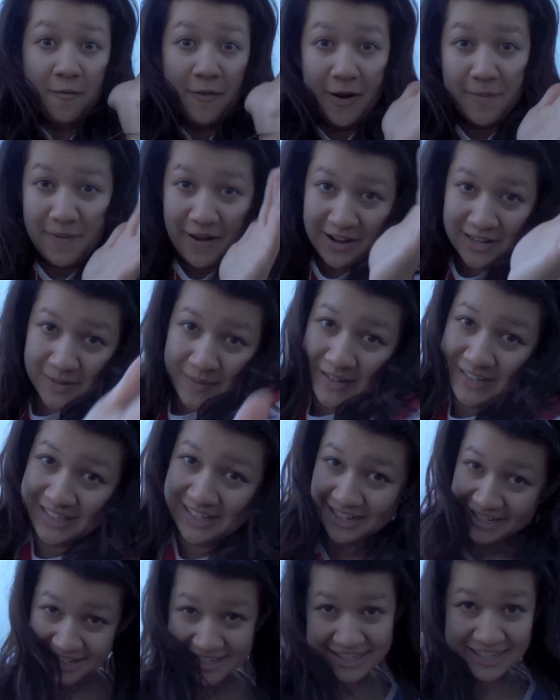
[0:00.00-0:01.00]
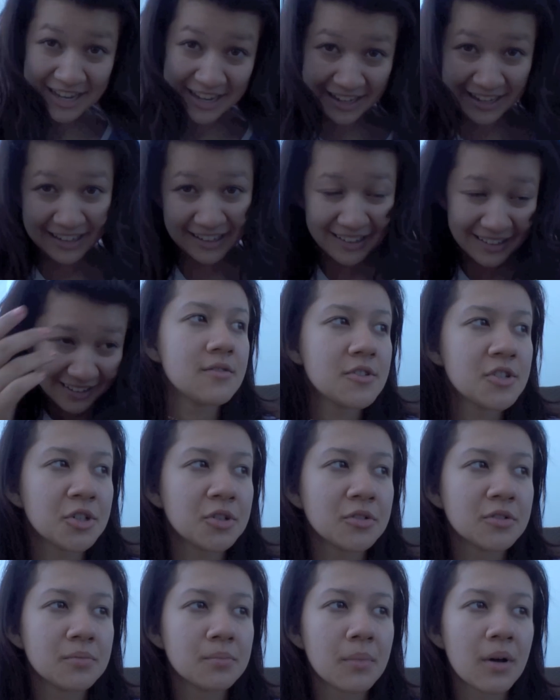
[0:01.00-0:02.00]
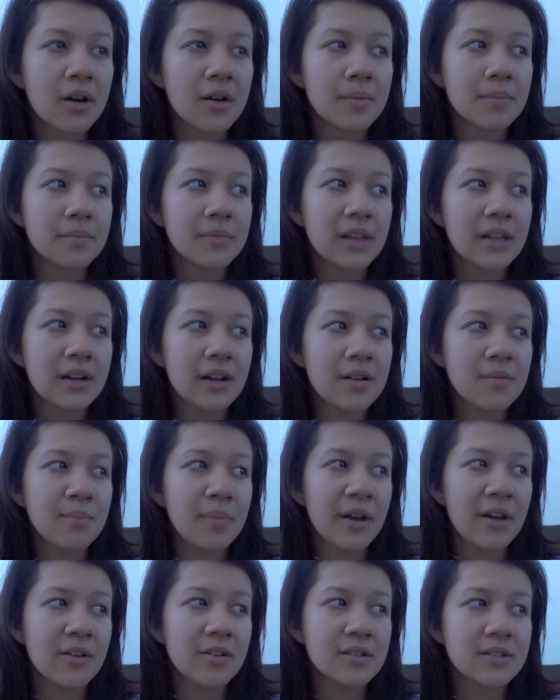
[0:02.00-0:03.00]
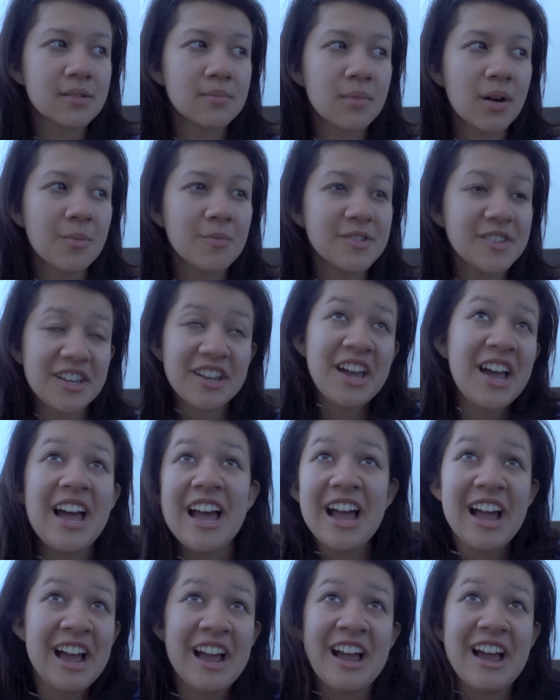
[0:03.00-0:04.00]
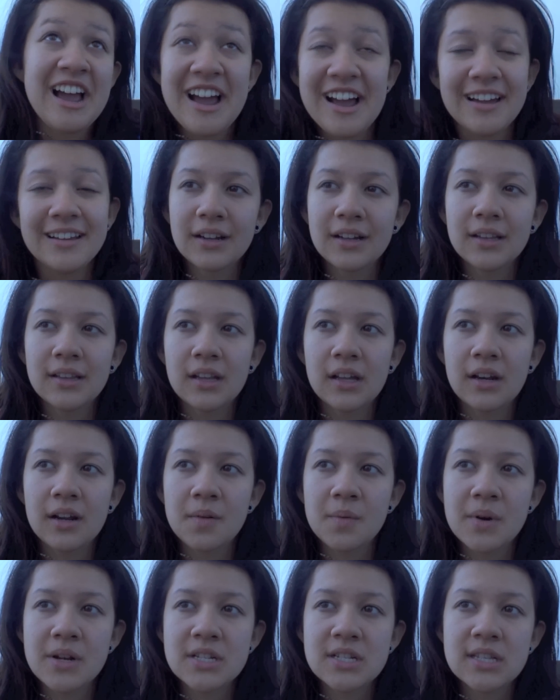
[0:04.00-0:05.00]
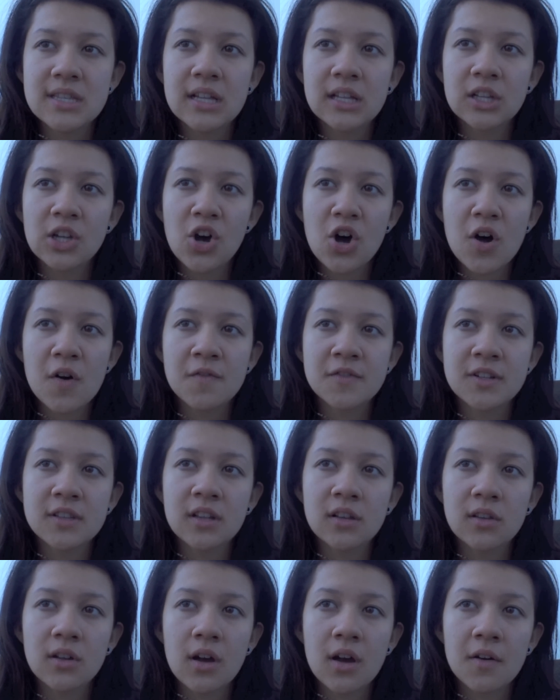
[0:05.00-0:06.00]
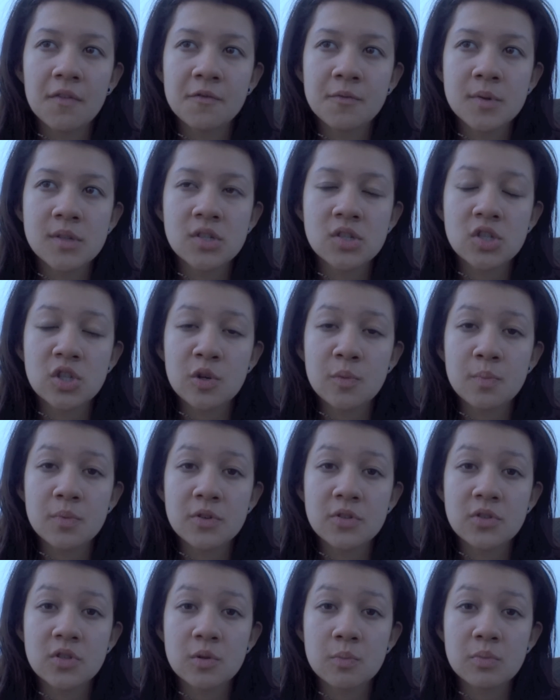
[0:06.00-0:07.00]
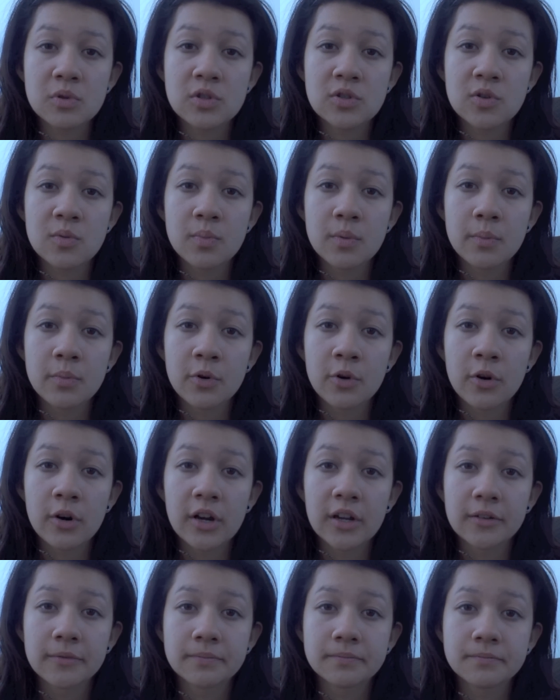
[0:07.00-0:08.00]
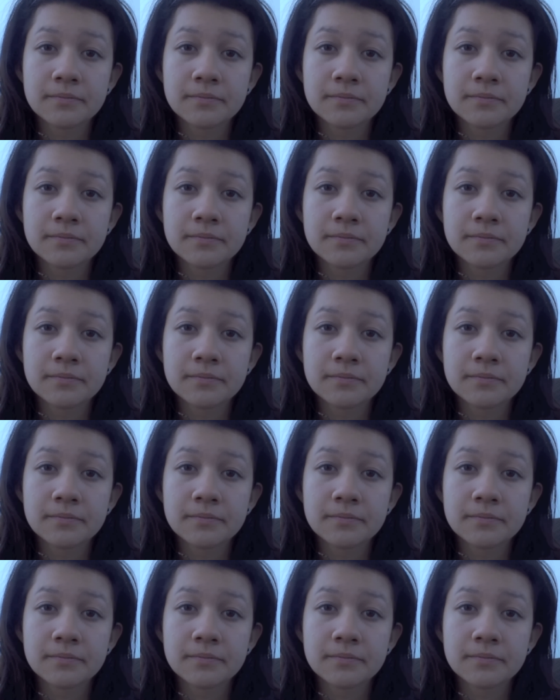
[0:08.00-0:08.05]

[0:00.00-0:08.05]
right back to my seat, just like told Mom that I failed, and Mom was like, ha ha! And then I went to the loft and the loft was super boring.